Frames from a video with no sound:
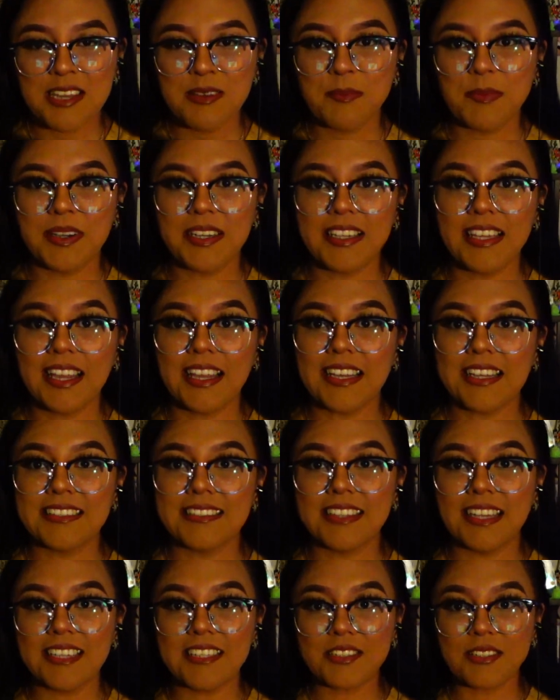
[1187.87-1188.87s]
But yeah guys,
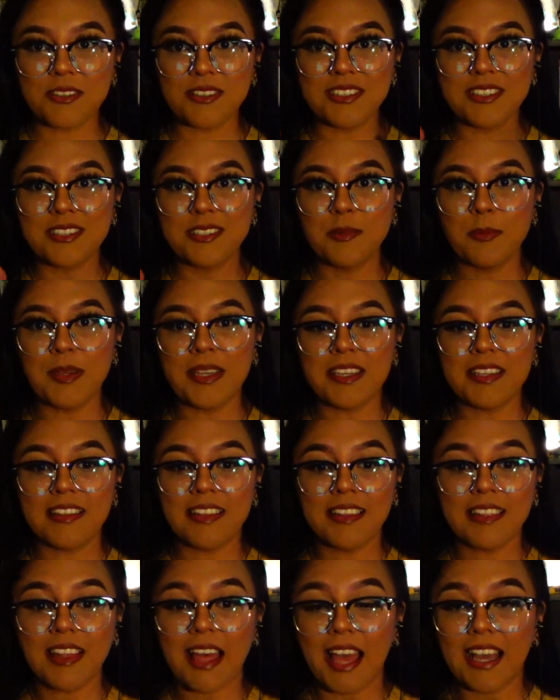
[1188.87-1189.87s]
that is going to be the
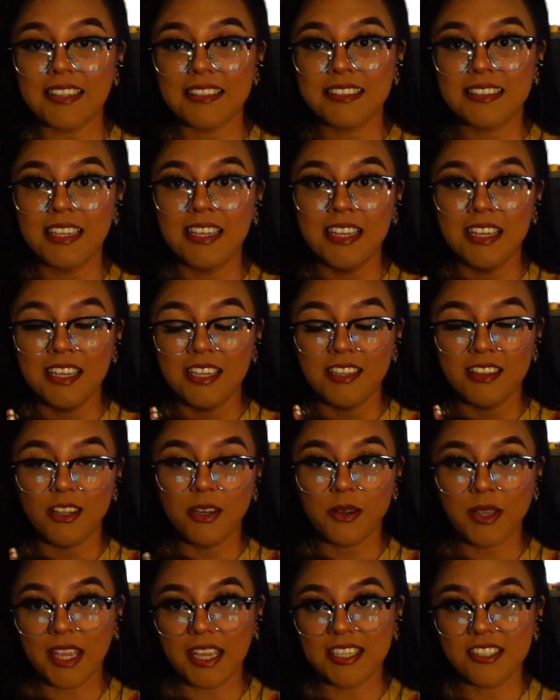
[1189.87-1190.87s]
last
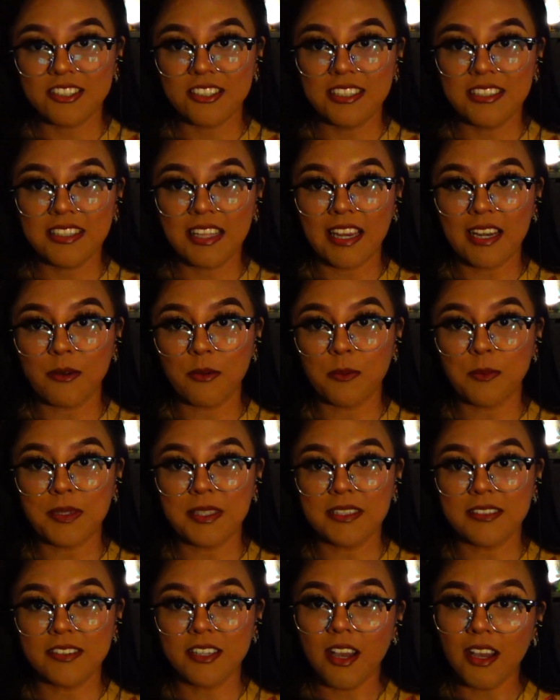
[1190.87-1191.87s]
location that I will
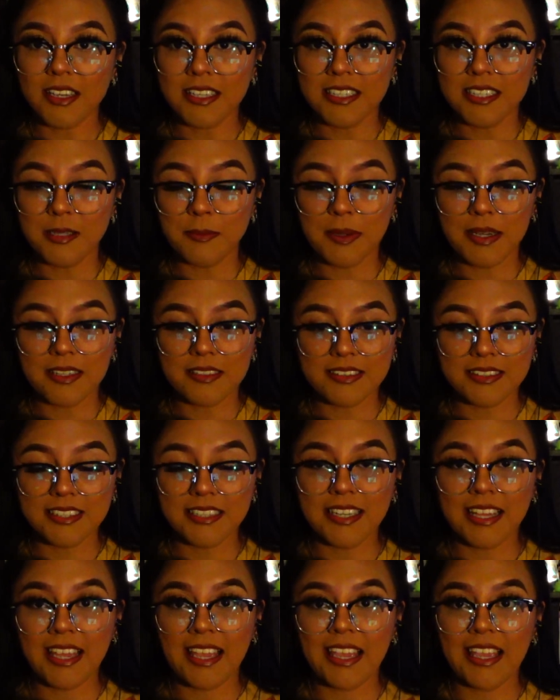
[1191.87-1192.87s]
be talking about
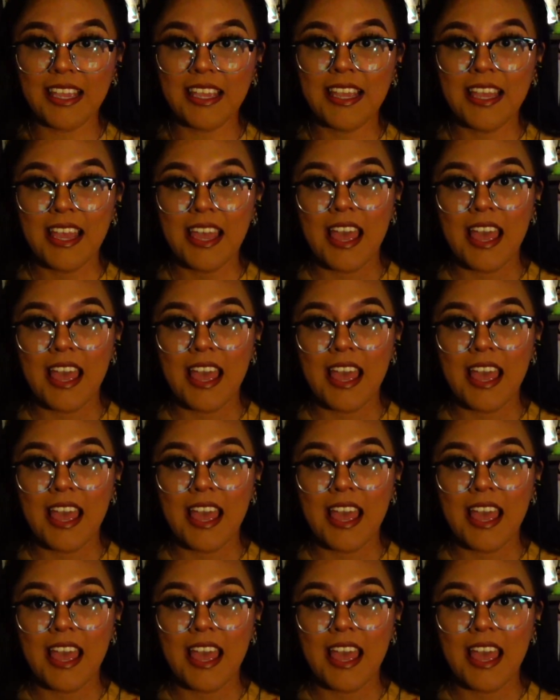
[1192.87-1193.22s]
today,